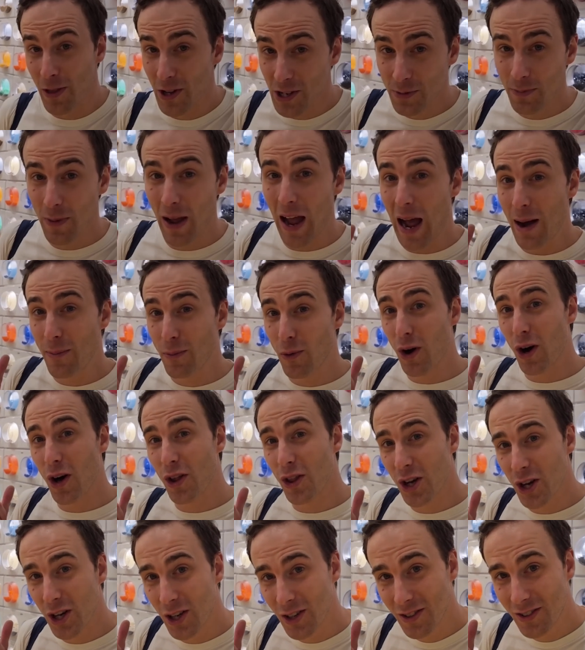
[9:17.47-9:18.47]
This pab
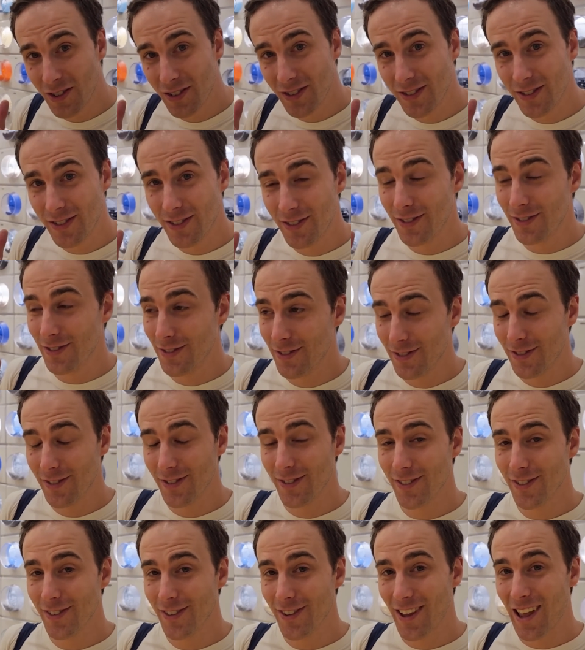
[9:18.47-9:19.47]
wall though,
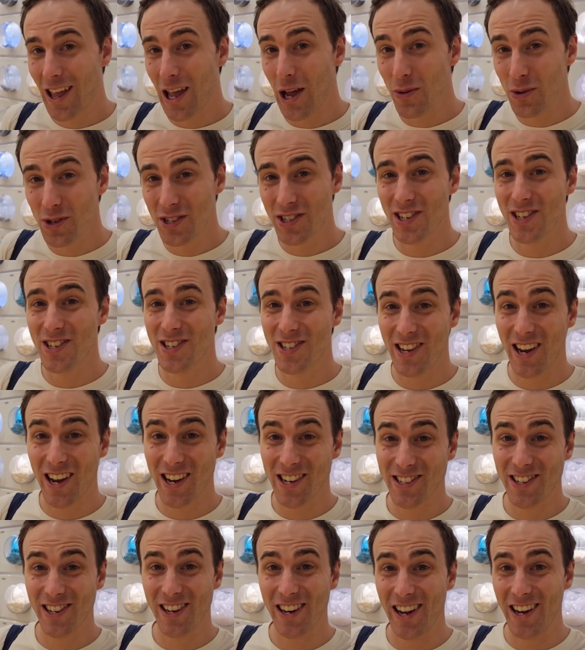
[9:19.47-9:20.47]
it was
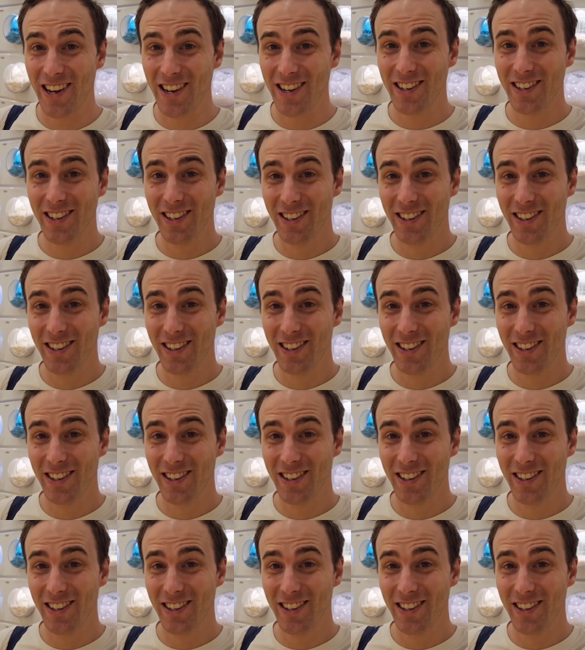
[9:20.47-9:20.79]
insane today.